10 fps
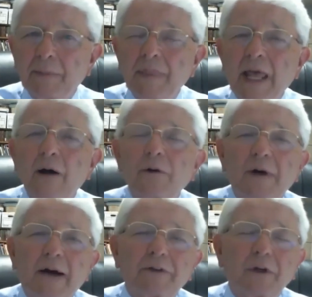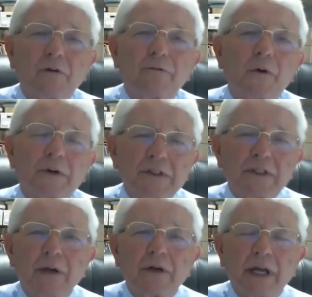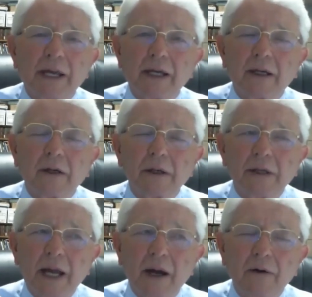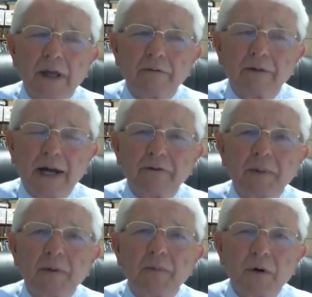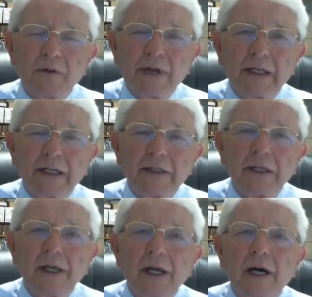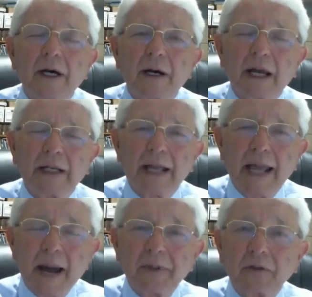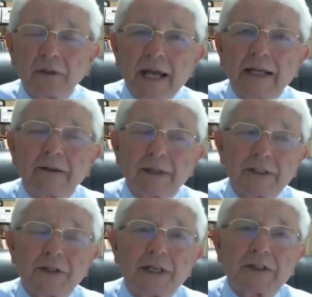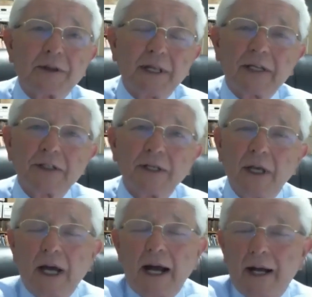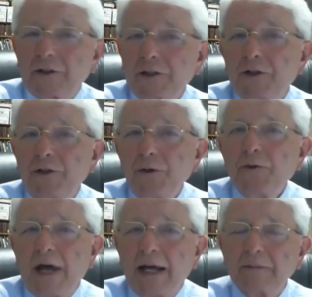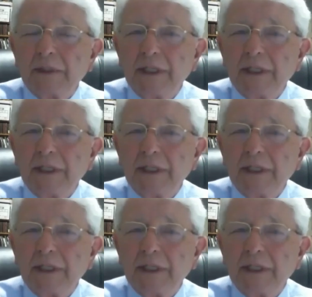Now you have to go forward and say, okay, now if I have to be motivated, and I happen to like this, this, and this, I'll just do that.